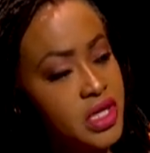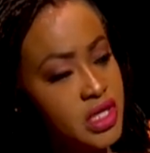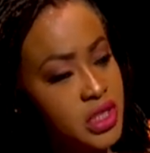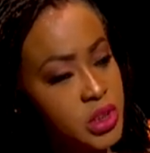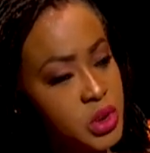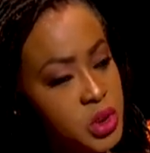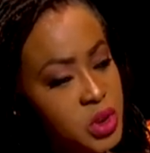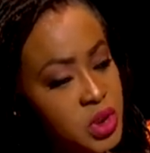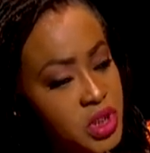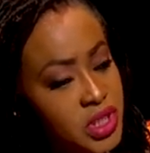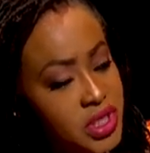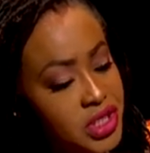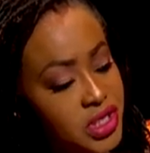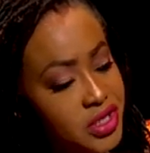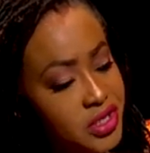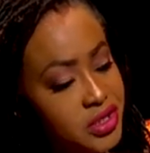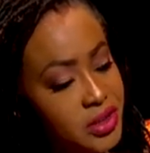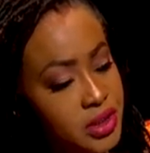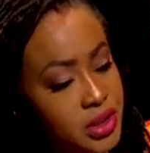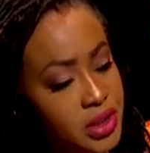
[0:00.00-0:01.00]

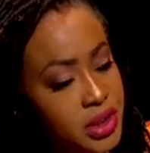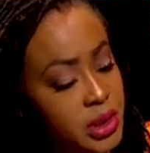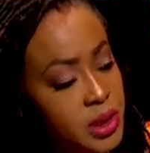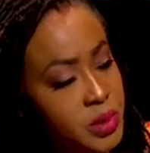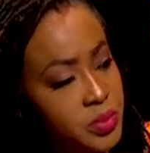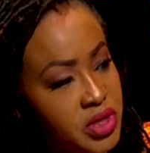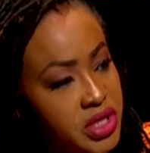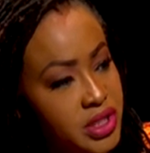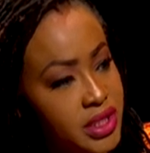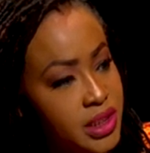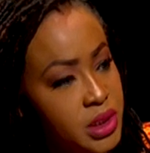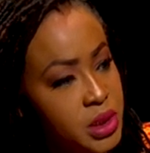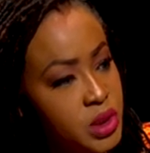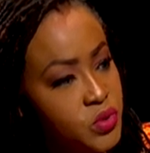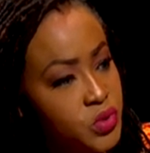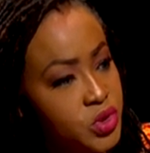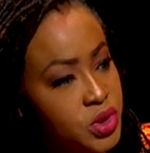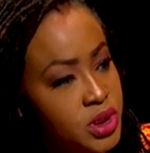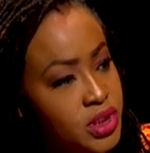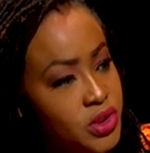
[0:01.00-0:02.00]
She did explain that she
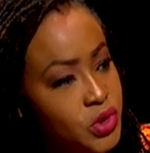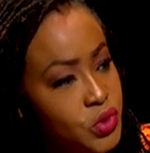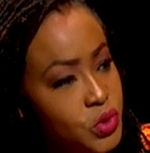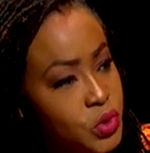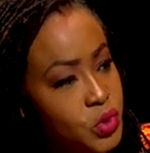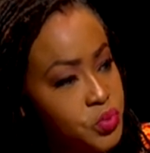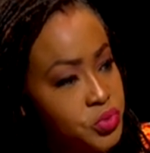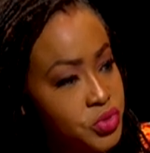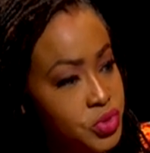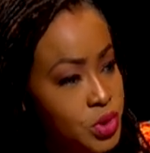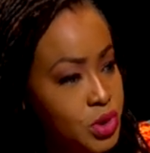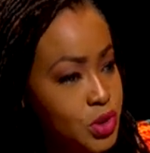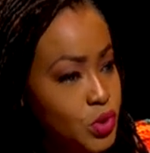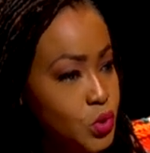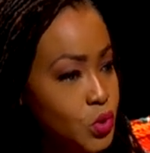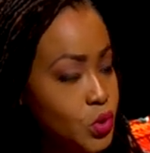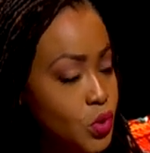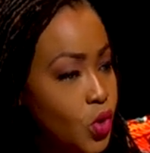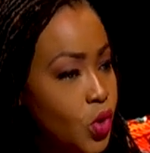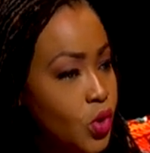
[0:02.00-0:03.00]
wanted you to proceed
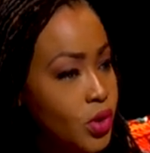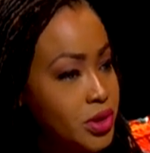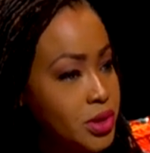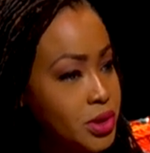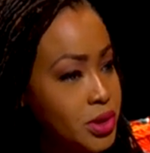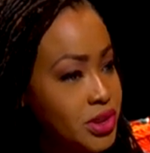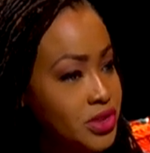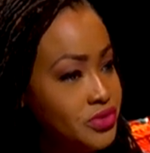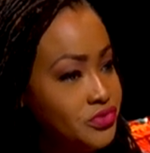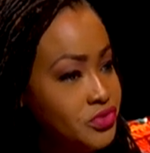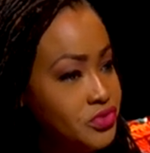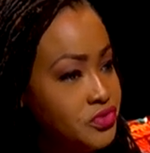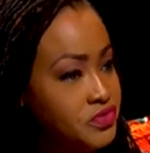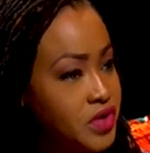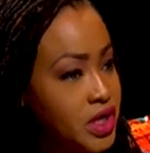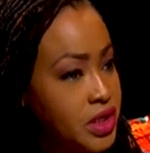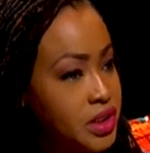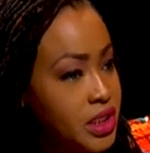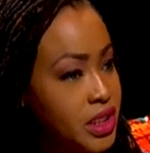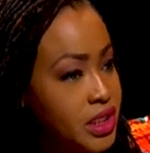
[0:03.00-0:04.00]
to court if you
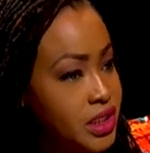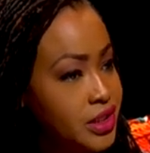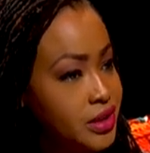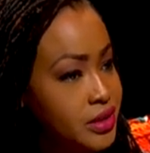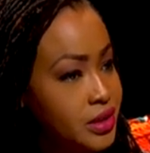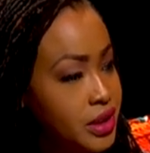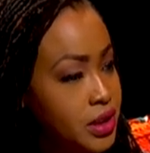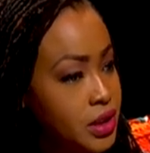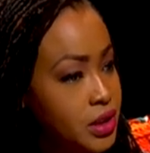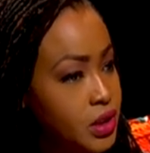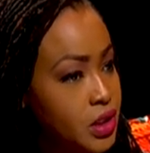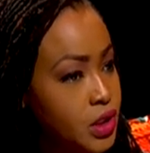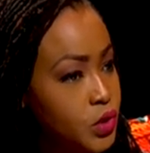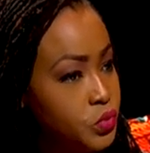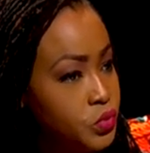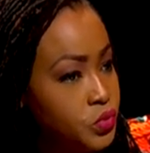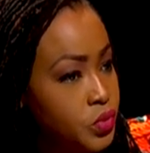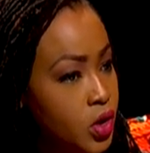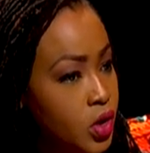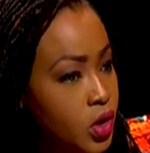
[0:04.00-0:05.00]
found anything
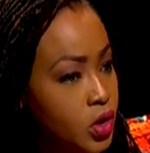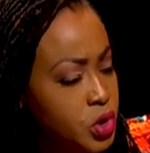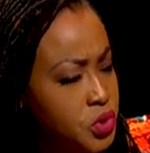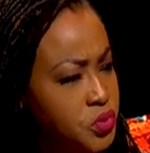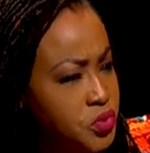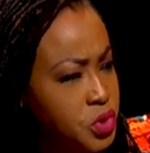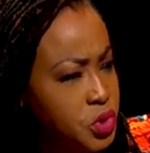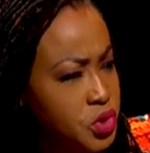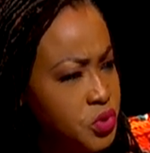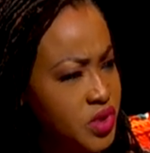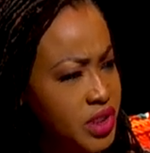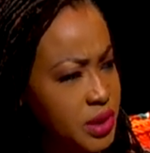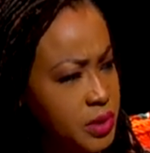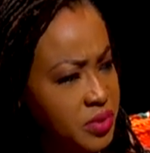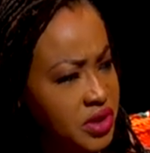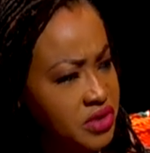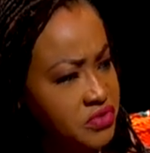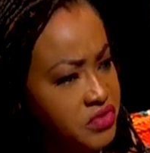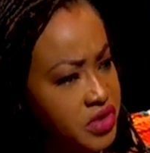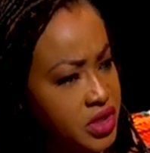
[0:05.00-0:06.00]
wrong. Should we
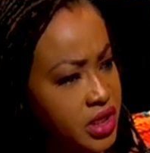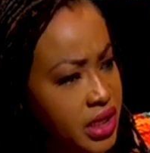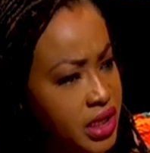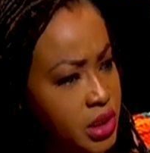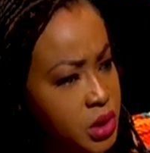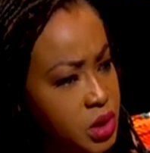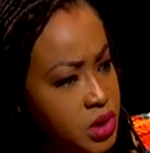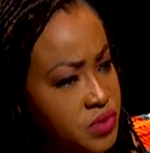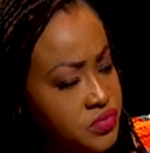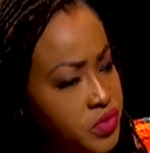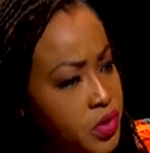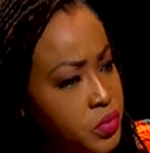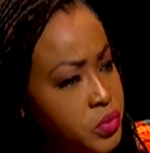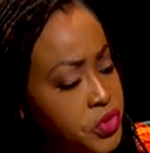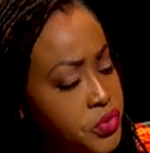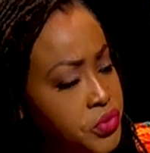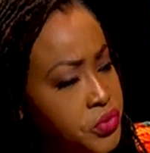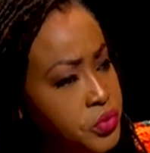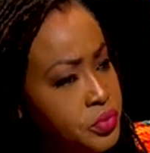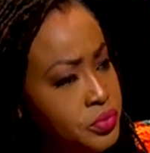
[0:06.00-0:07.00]
expect further action from
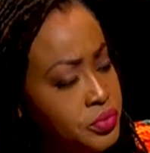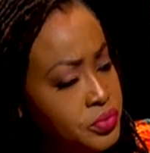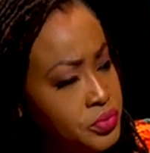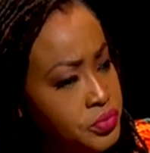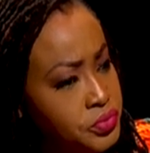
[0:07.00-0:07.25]
you?